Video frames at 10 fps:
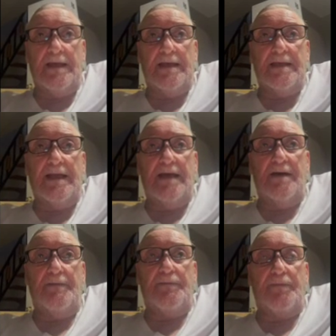
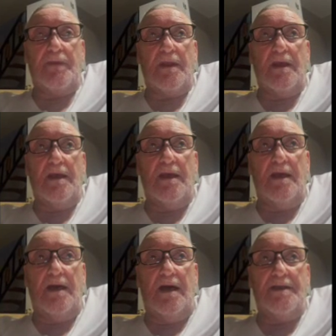Now,
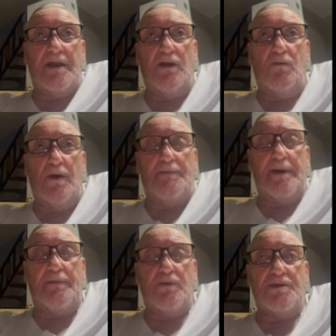I don't know why
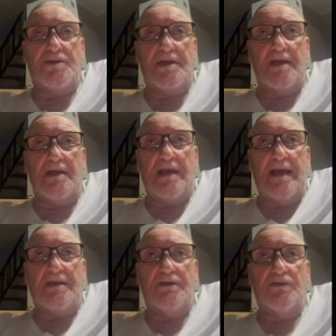people say,
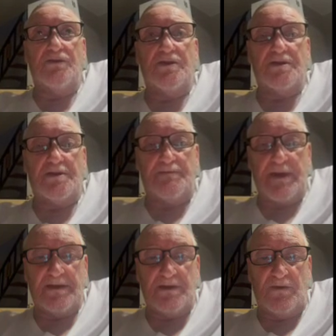how can you trust the
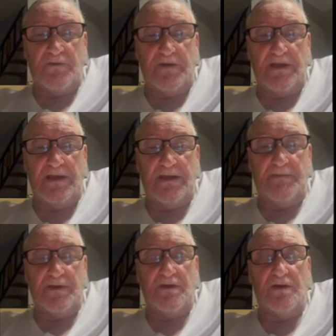banks over here?
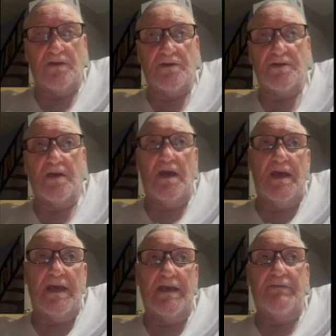Because
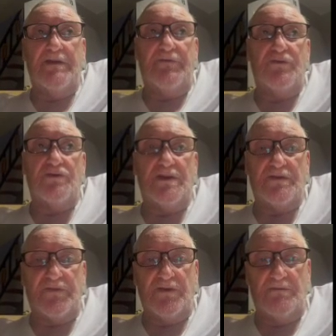even if you
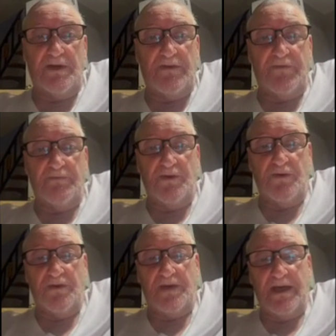transfer money from
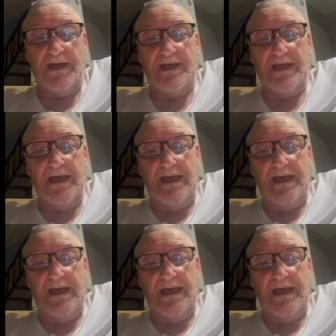UK